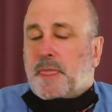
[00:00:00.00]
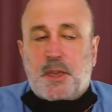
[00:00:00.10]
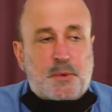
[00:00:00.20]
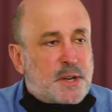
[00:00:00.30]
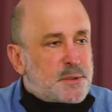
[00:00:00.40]

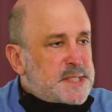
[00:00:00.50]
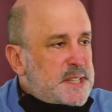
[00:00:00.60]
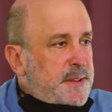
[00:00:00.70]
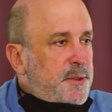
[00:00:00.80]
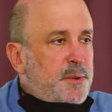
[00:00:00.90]
You can
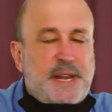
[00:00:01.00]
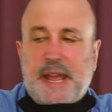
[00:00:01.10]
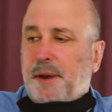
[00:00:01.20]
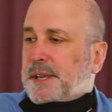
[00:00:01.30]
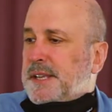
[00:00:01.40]
receive your
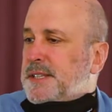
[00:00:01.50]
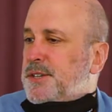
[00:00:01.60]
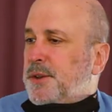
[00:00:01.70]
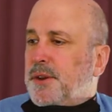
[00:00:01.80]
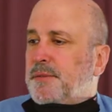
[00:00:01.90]
inheritance.
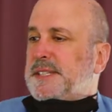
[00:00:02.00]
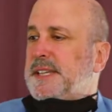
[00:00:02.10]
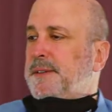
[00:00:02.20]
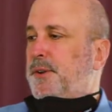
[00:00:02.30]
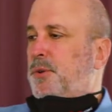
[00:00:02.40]
You can
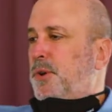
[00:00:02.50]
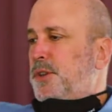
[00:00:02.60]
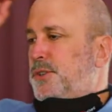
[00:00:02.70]
receive according